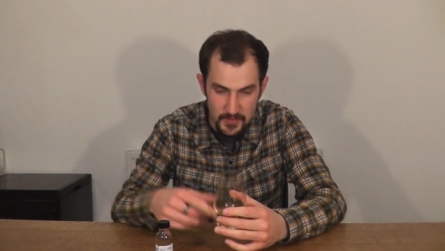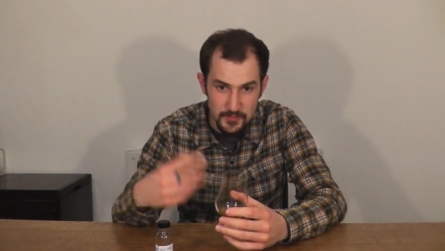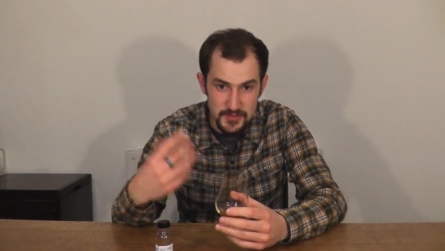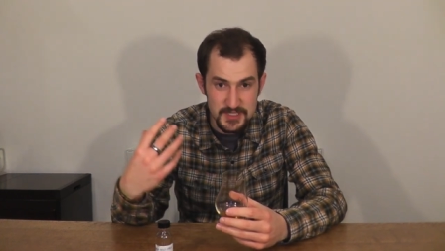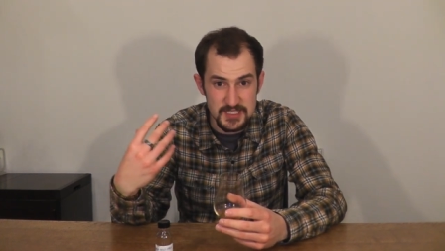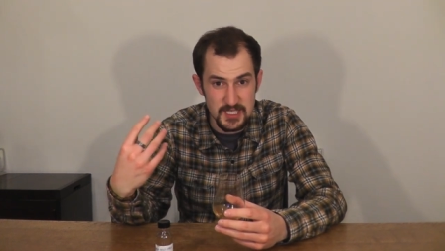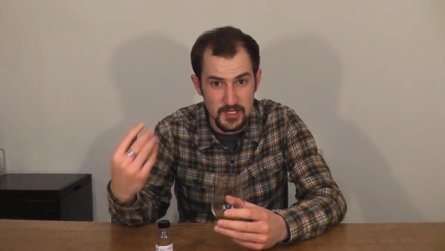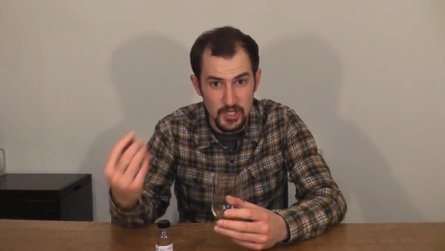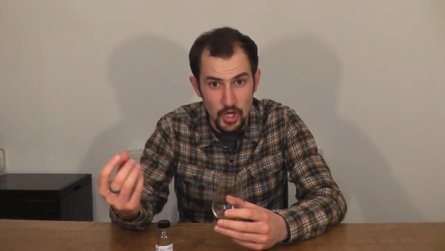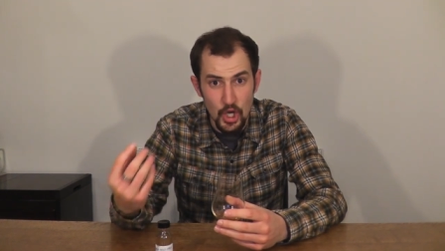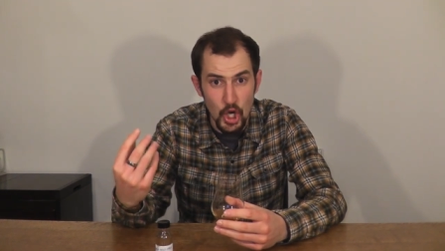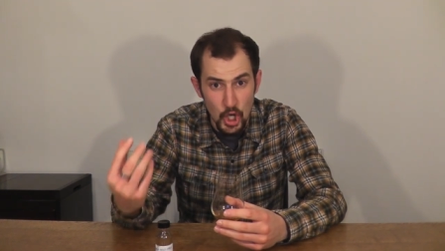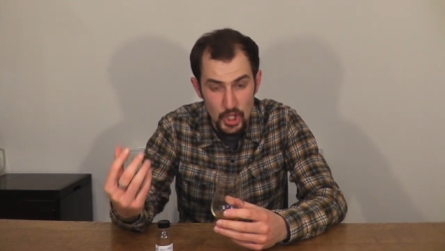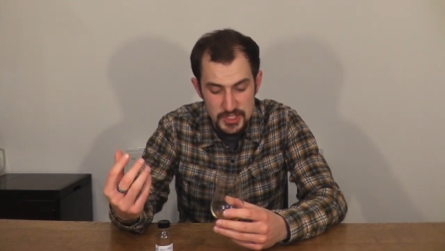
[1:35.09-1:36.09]
Obviously, it's a
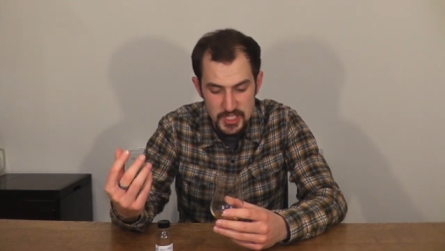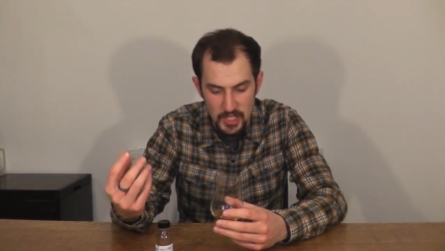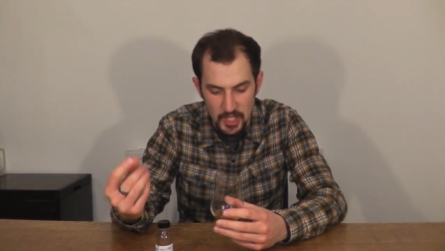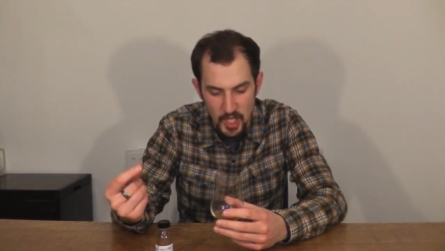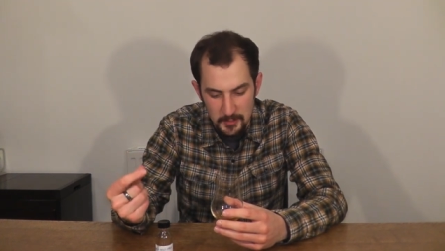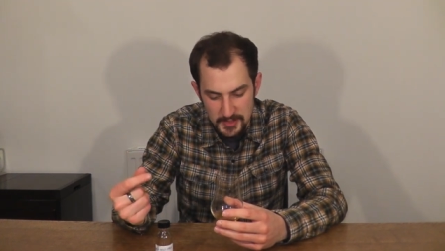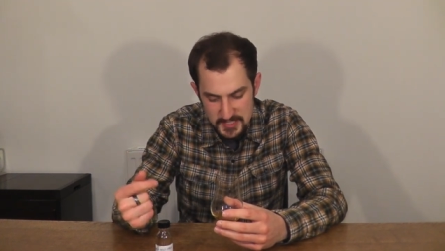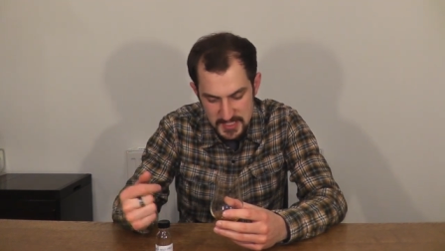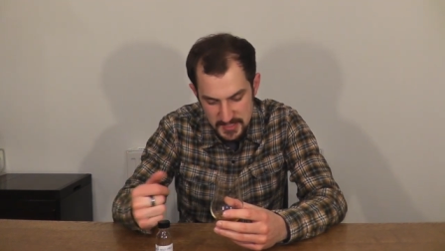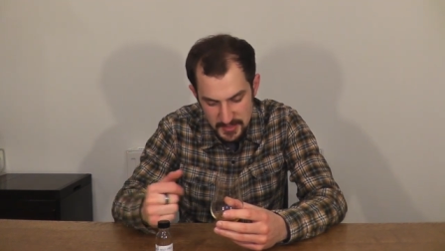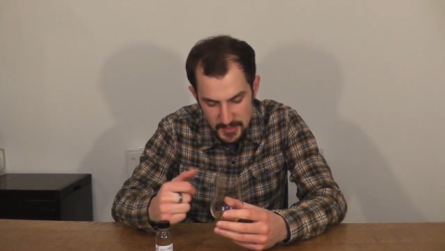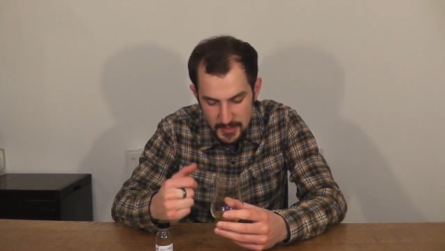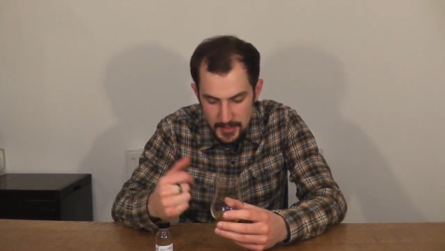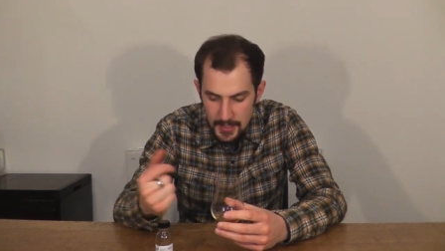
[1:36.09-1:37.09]
lot hotter
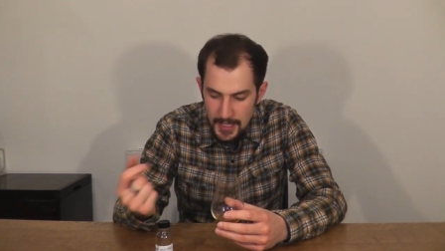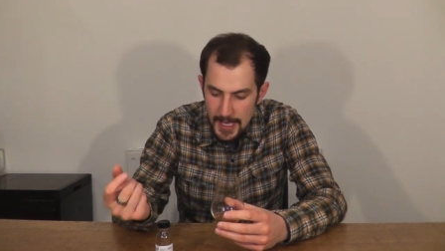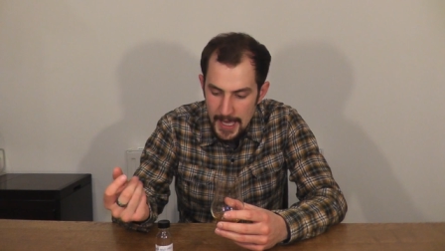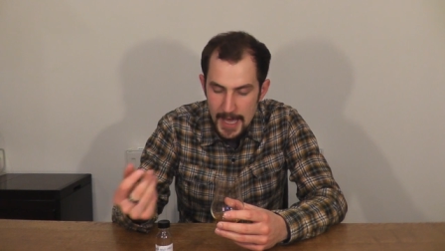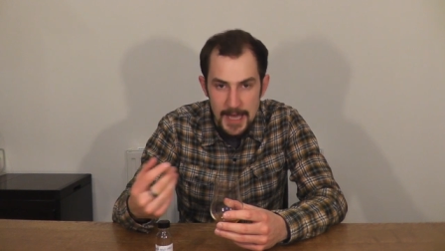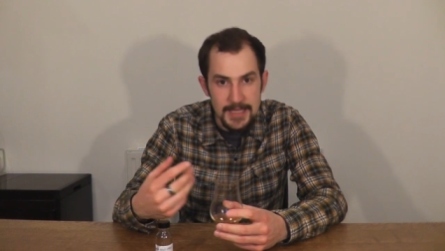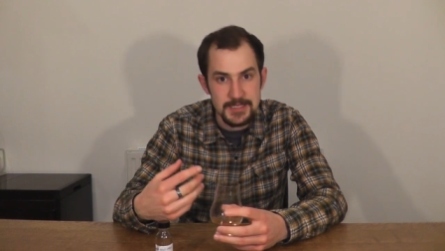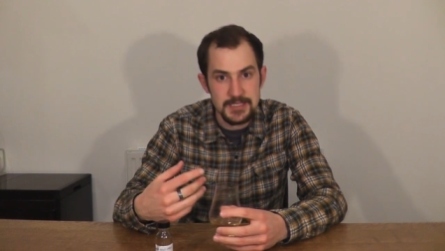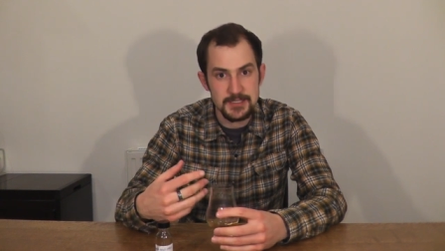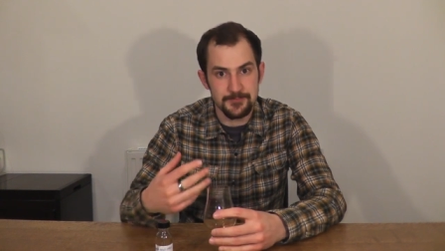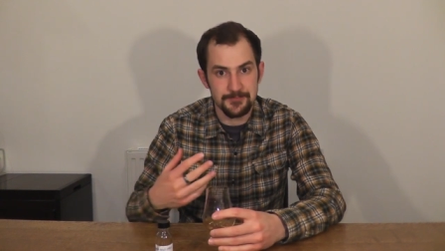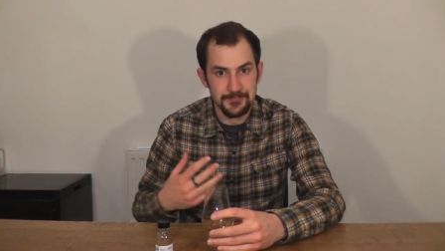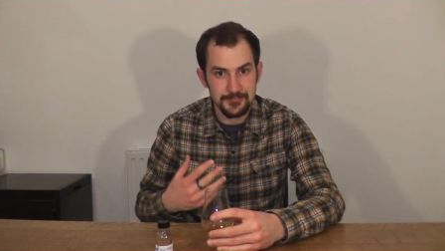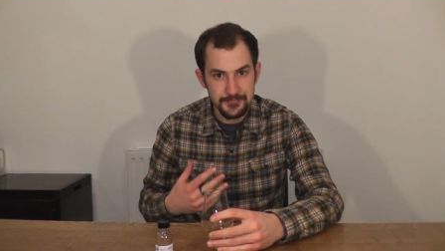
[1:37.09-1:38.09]
climate, and
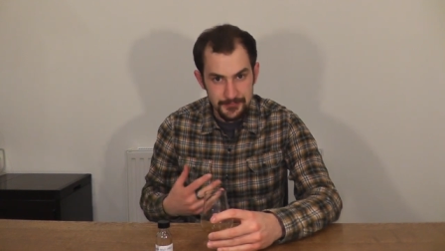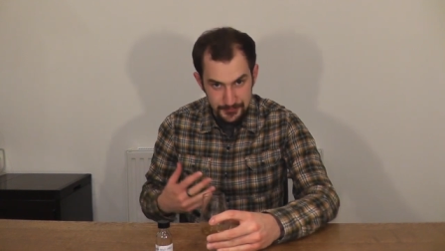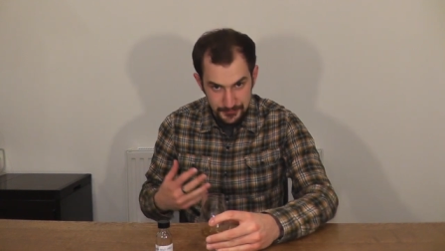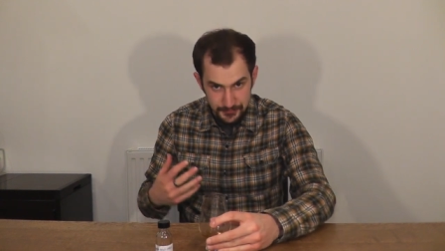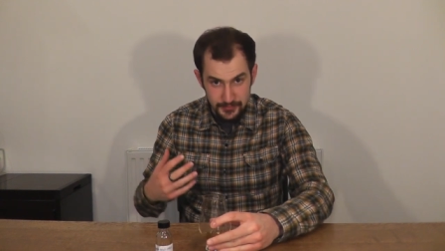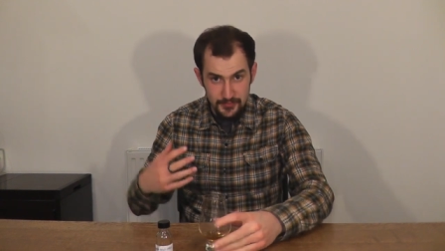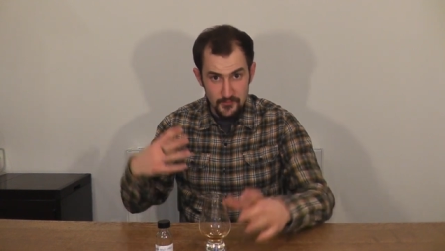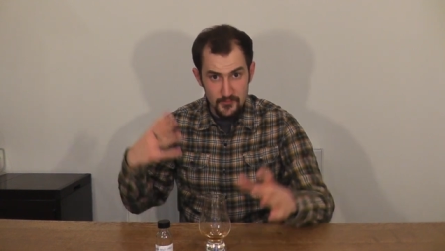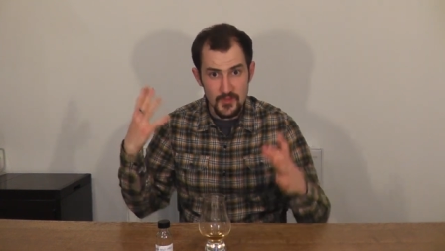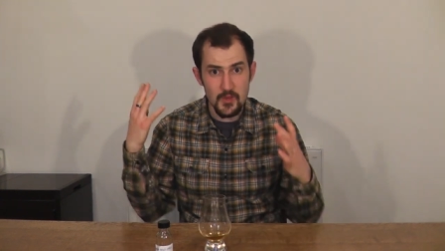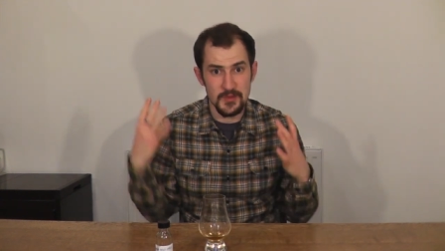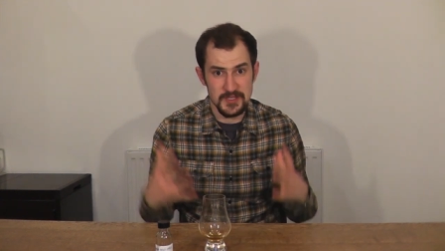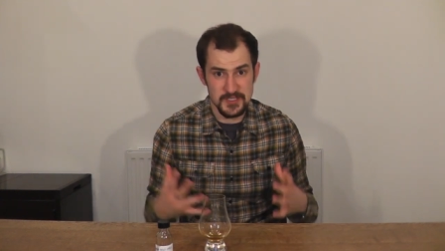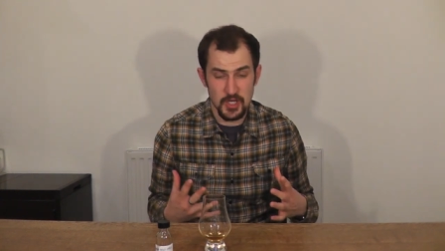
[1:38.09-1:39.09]

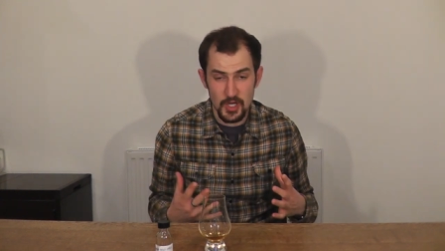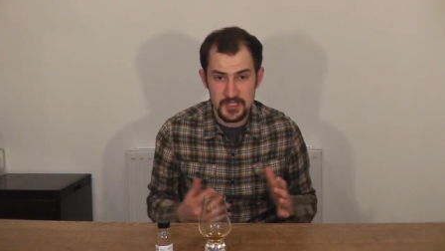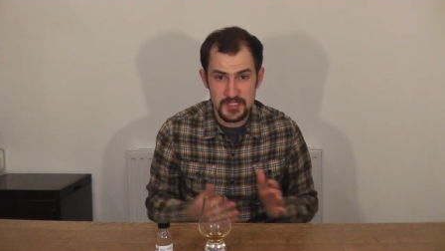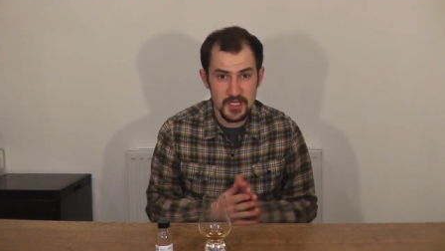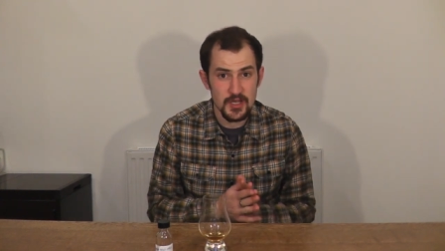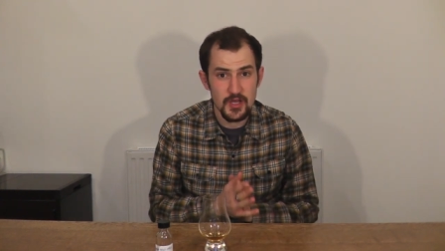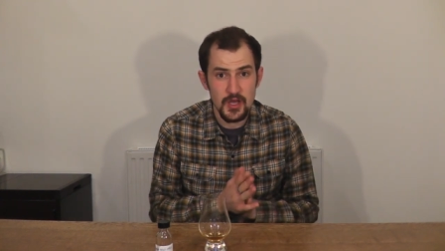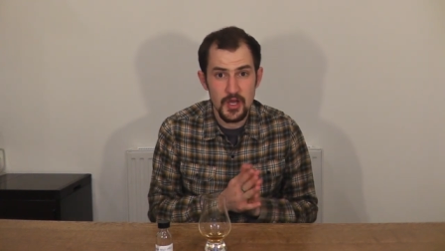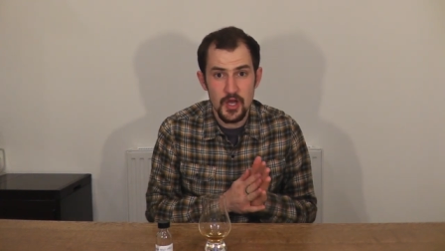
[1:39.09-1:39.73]
when it's hotter,